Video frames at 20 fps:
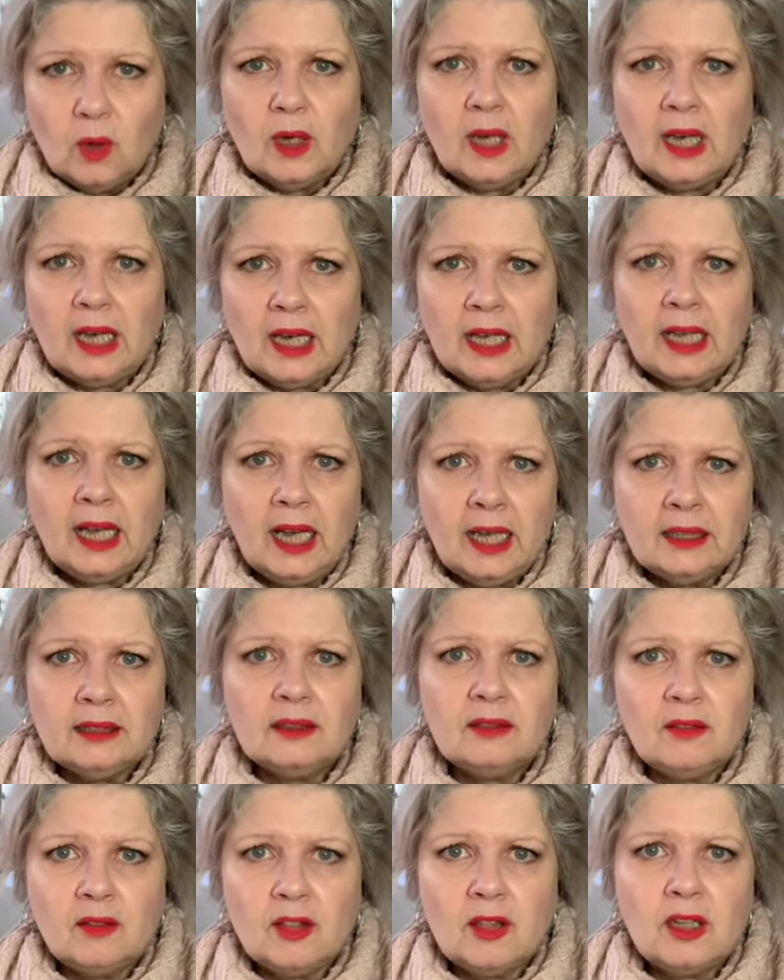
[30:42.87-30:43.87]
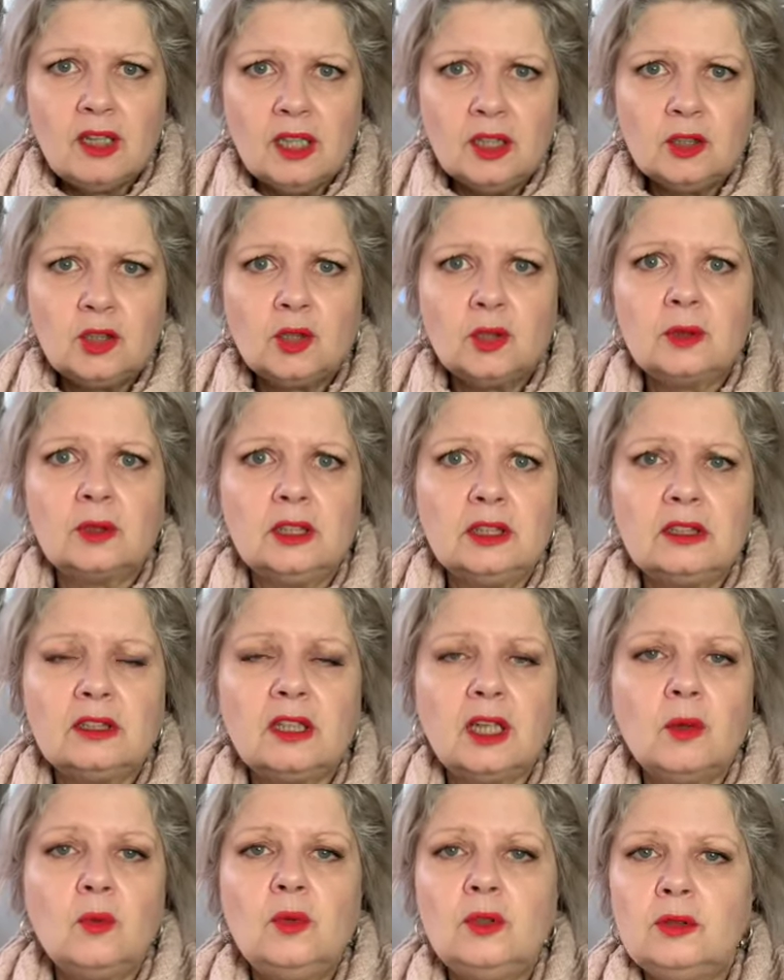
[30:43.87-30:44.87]
I had the assurance
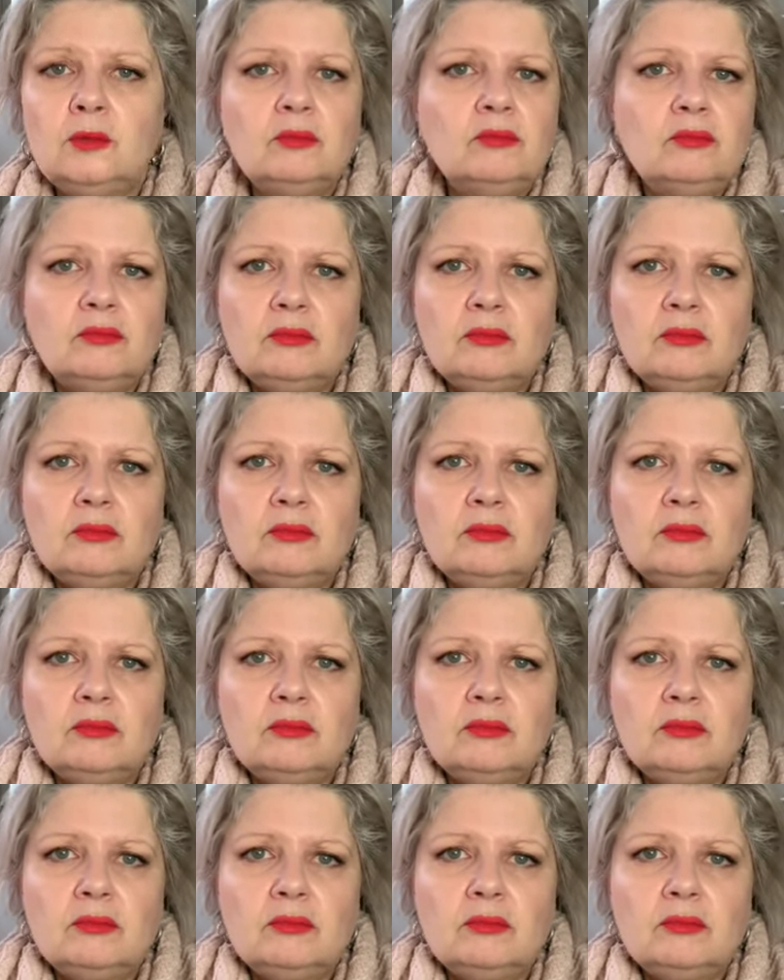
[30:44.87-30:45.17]
I would